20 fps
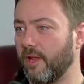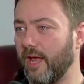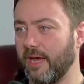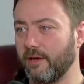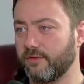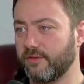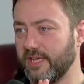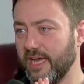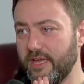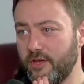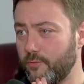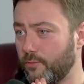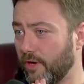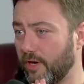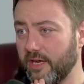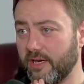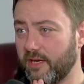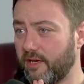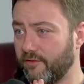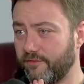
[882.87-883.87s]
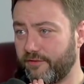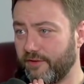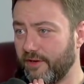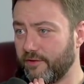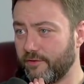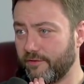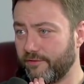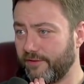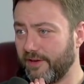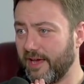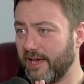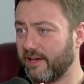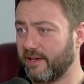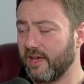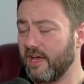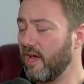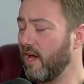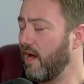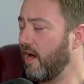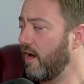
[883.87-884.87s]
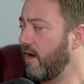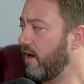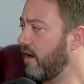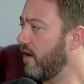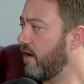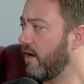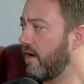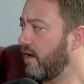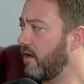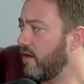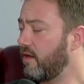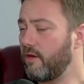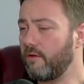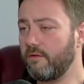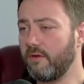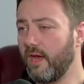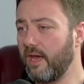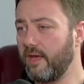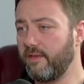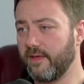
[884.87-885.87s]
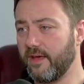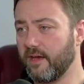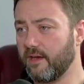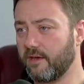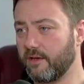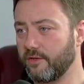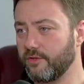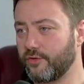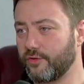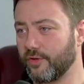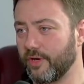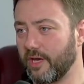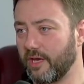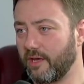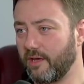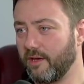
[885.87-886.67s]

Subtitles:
How dare you bring in a Confederate flag? You hate that country.